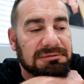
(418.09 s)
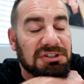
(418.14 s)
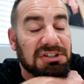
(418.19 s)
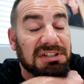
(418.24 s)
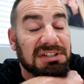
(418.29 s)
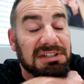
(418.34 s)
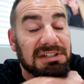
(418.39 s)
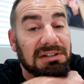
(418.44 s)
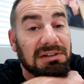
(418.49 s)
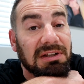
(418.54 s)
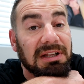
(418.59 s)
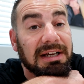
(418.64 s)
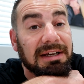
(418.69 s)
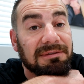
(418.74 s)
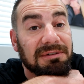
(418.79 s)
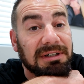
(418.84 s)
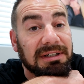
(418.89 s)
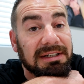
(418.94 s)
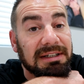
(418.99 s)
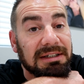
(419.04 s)
She's still
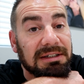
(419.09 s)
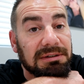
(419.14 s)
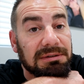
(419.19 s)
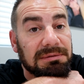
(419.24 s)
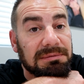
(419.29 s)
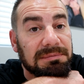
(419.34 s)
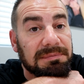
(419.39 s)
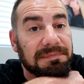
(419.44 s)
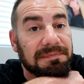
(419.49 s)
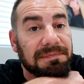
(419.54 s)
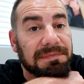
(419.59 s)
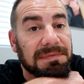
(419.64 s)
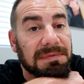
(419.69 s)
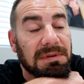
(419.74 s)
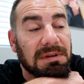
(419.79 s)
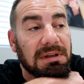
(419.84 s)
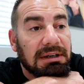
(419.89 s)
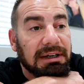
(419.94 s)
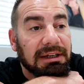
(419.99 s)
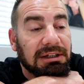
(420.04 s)
alive right now.
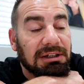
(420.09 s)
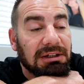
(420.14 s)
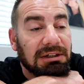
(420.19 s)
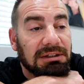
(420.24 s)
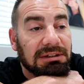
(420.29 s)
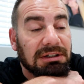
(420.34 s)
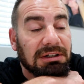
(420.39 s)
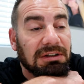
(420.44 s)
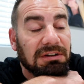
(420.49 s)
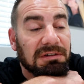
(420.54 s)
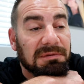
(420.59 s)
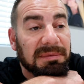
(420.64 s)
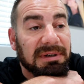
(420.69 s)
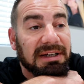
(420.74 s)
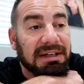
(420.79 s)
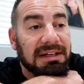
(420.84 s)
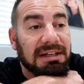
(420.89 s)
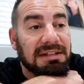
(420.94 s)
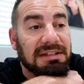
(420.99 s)
I called all of my